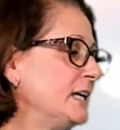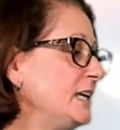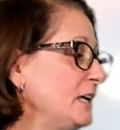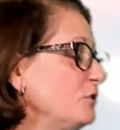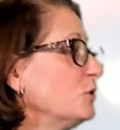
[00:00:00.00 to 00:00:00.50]

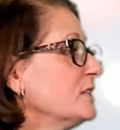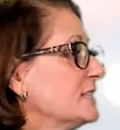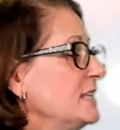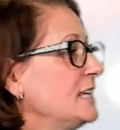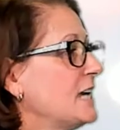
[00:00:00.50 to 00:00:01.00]
If you can
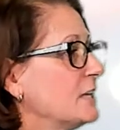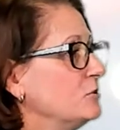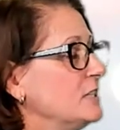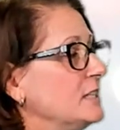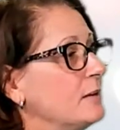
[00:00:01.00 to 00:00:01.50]
see the
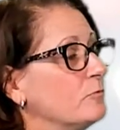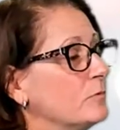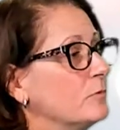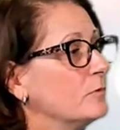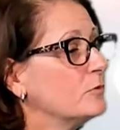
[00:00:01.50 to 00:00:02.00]
IUD
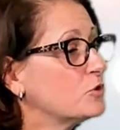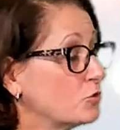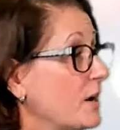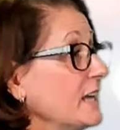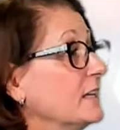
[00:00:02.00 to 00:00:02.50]

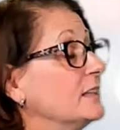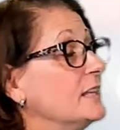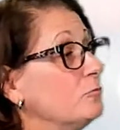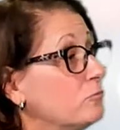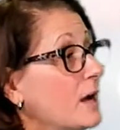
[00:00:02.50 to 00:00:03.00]
they
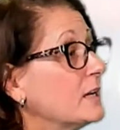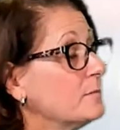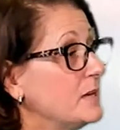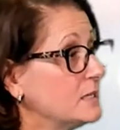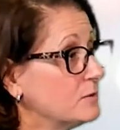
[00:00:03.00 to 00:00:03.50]

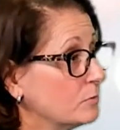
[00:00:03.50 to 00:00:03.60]
recommend